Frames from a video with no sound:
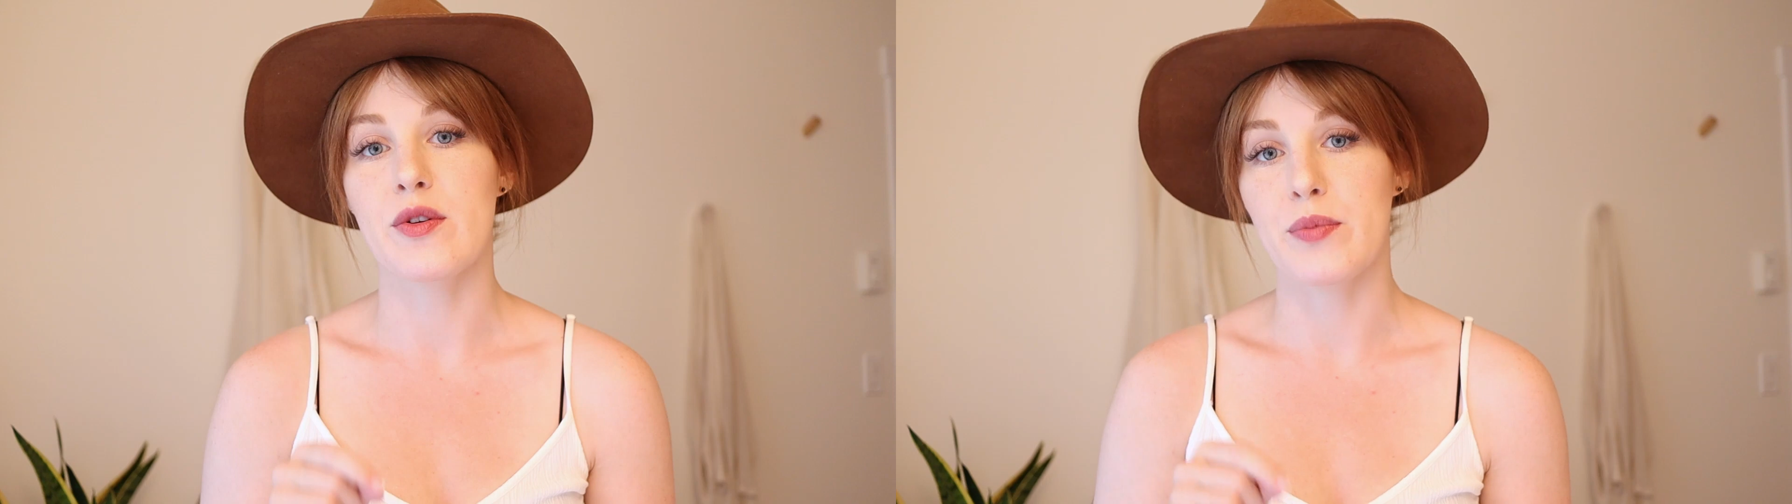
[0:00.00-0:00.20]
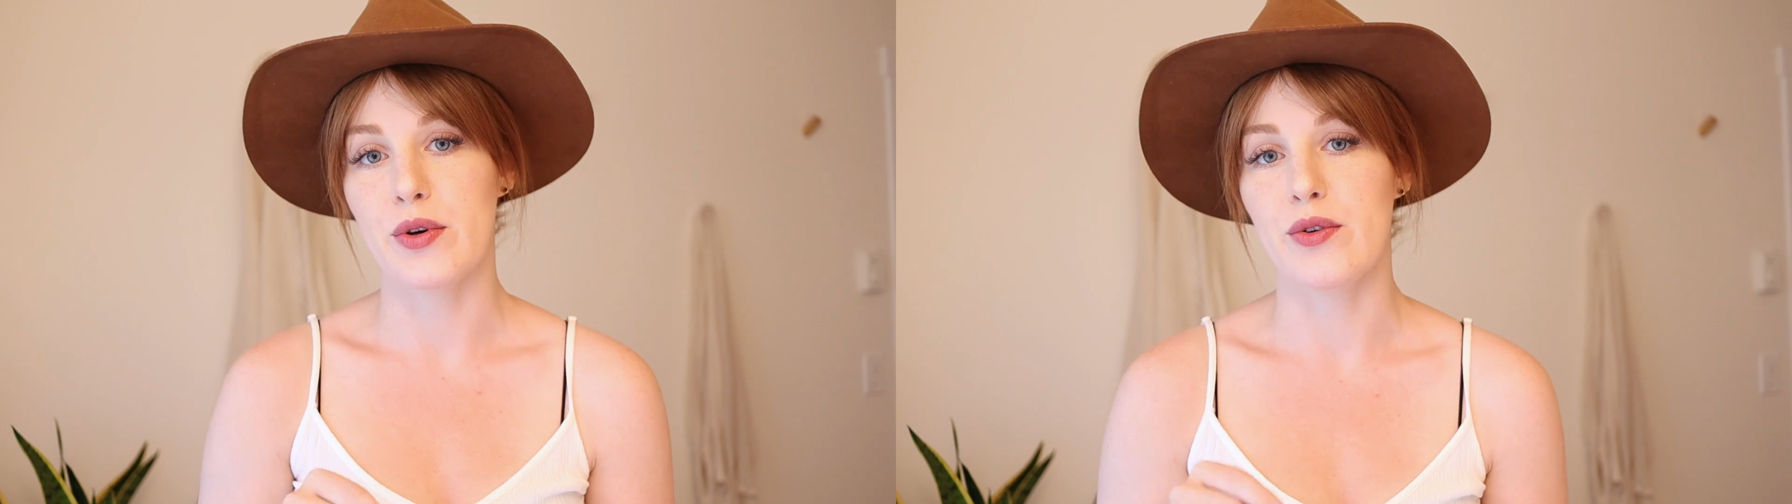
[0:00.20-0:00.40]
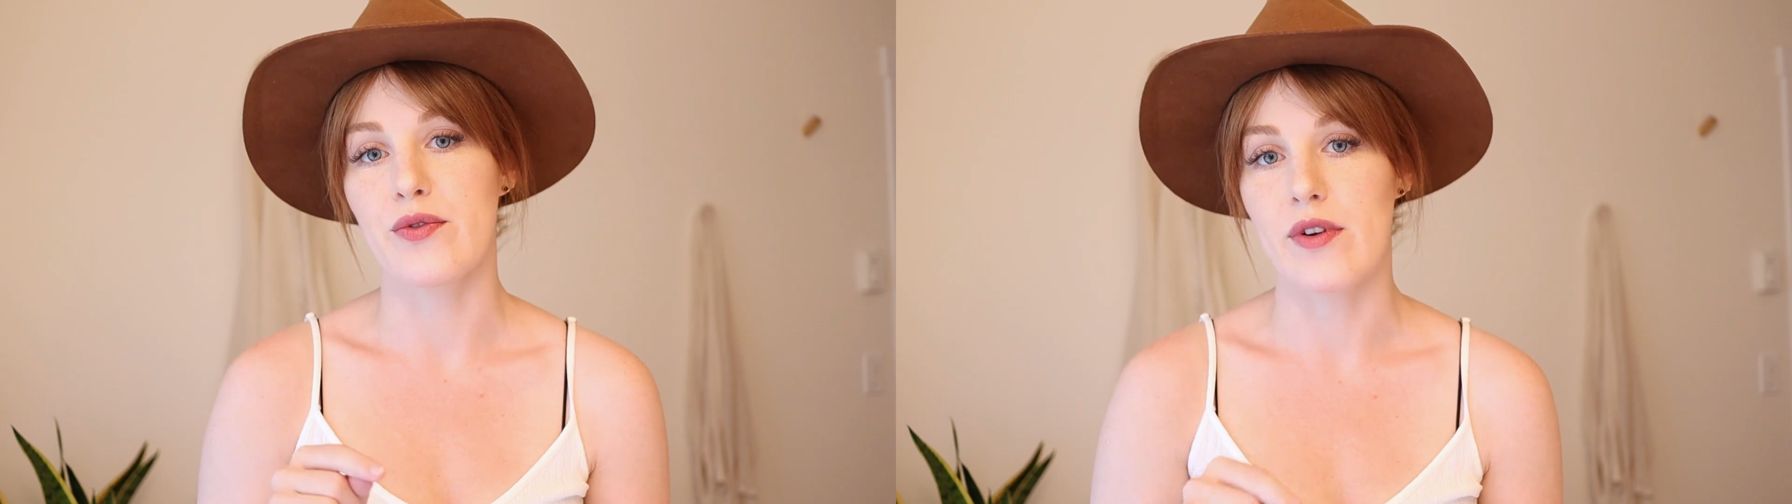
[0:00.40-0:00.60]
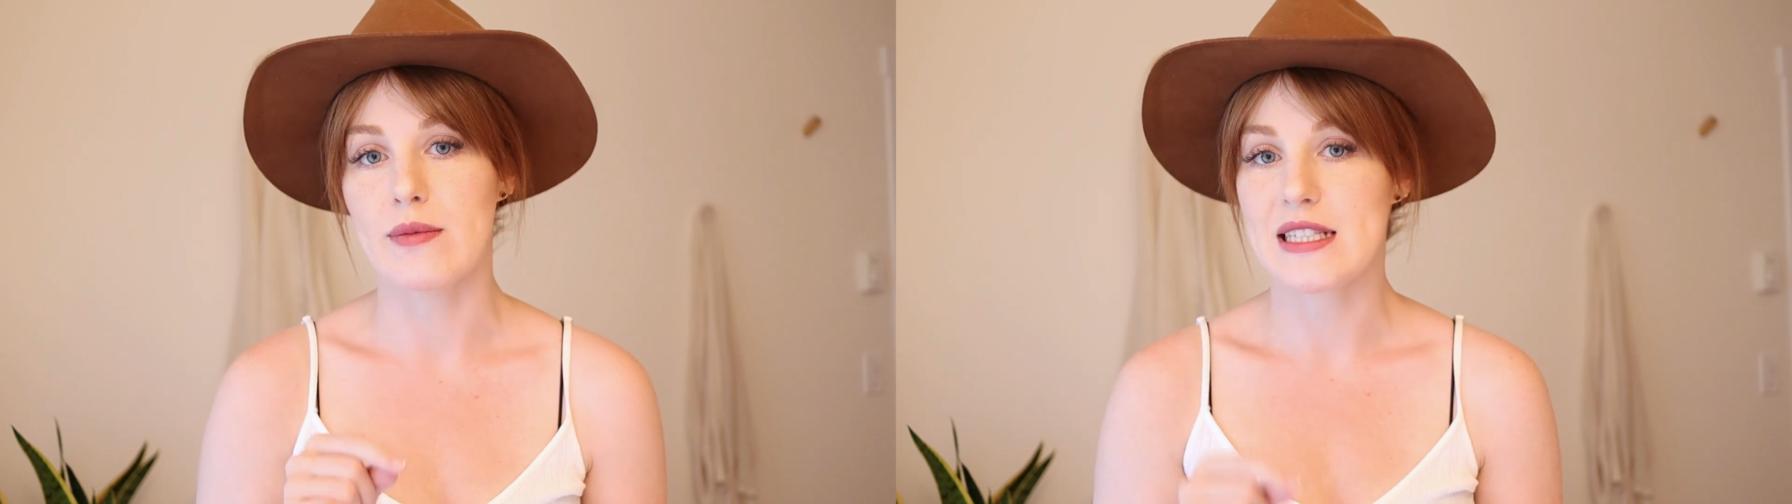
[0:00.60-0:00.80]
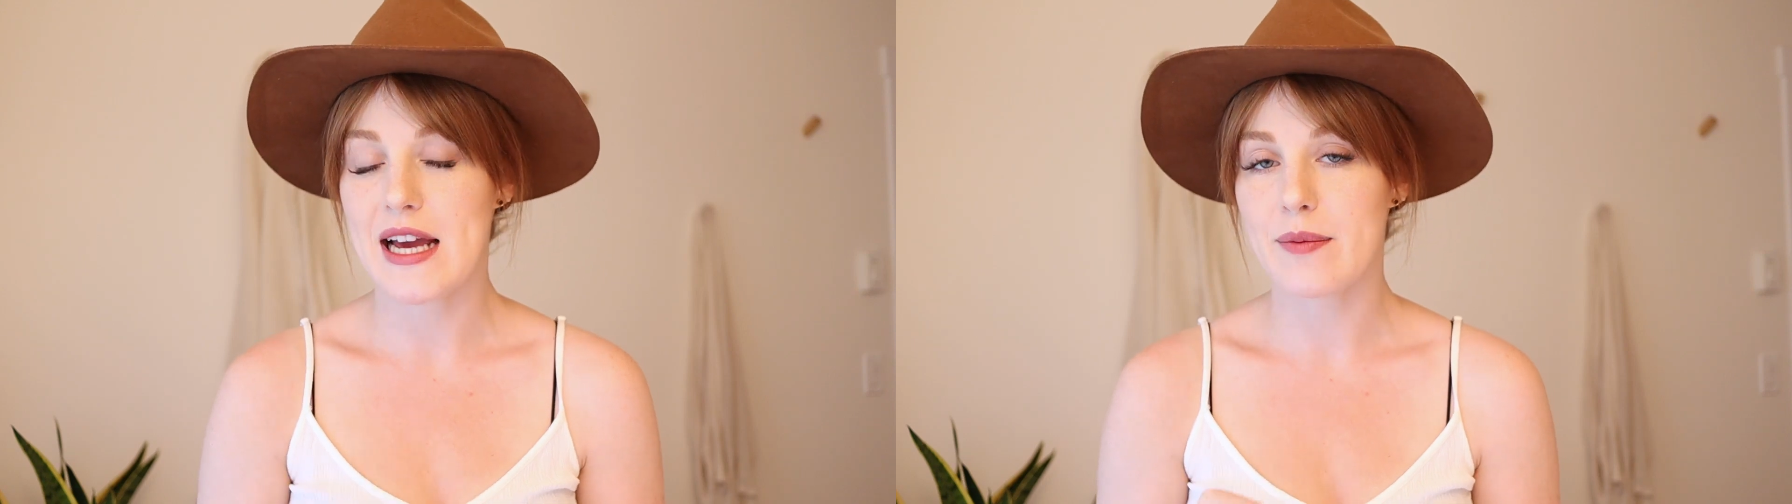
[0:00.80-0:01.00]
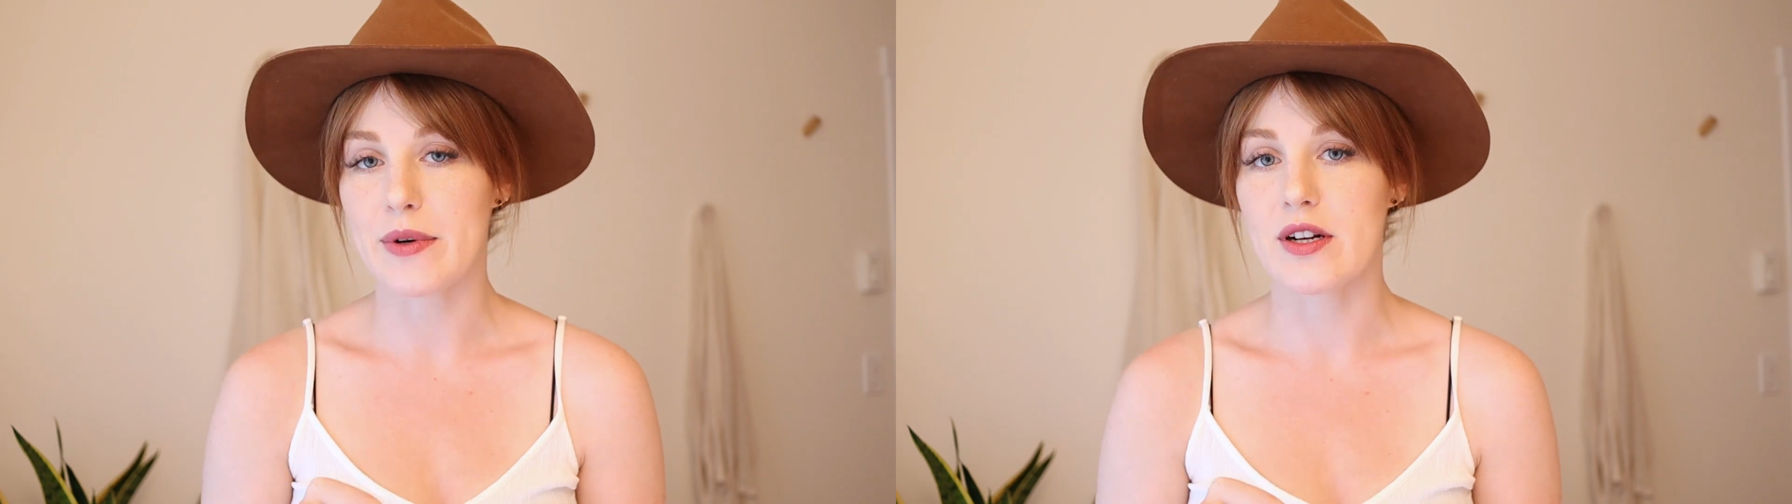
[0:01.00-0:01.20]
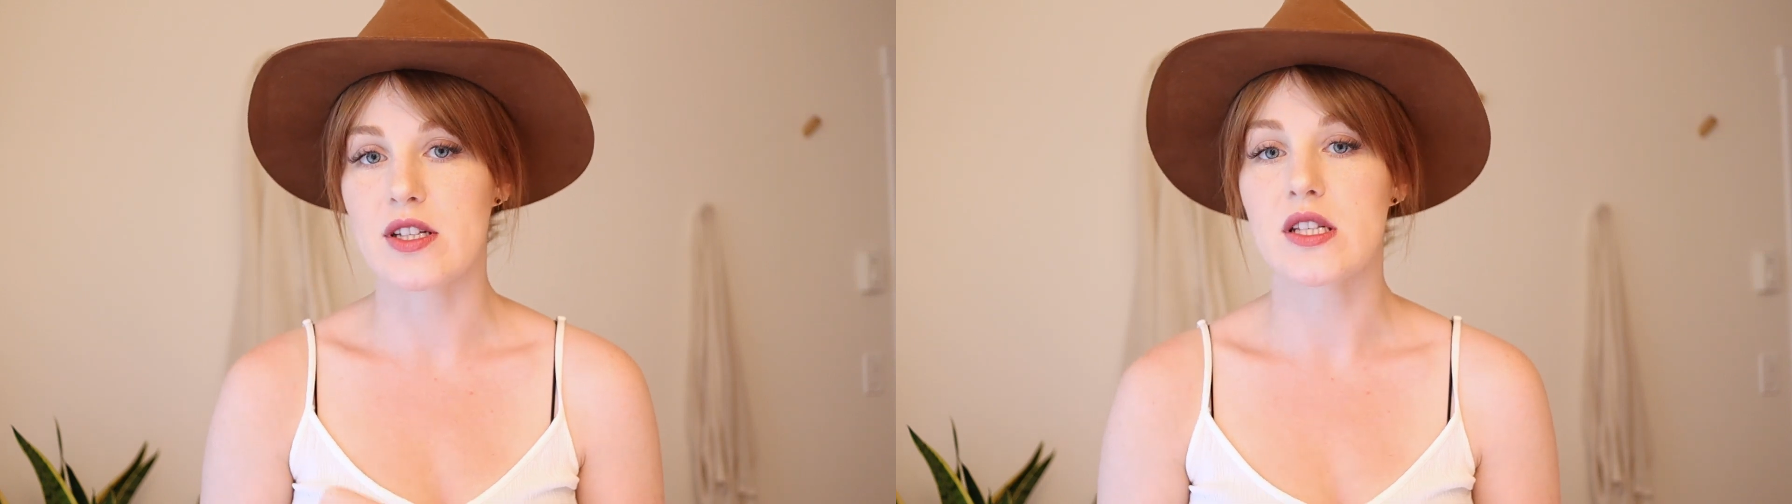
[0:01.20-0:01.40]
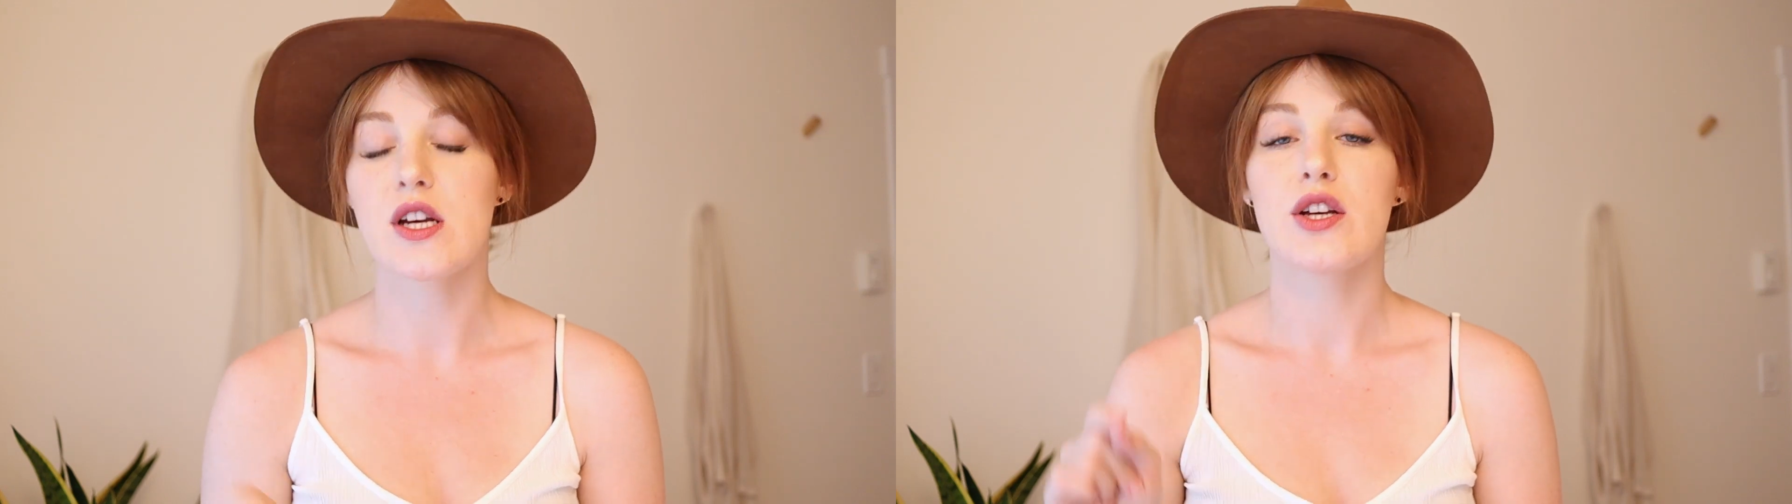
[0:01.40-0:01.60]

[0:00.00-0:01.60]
poo from the diapers,